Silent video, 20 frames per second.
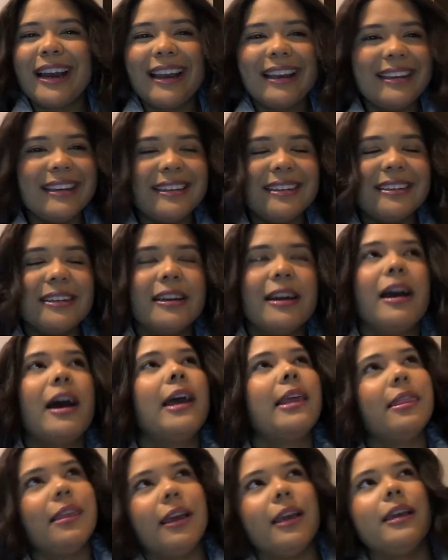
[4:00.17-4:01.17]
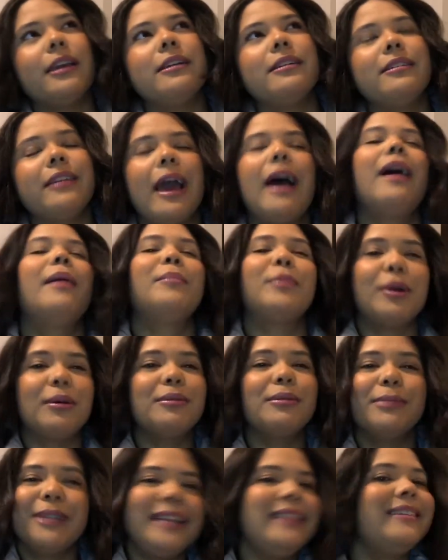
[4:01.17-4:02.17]
I I think yeah,
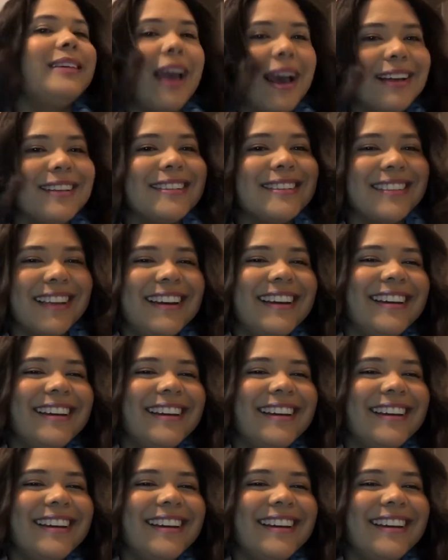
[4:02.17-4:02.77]
probably yes.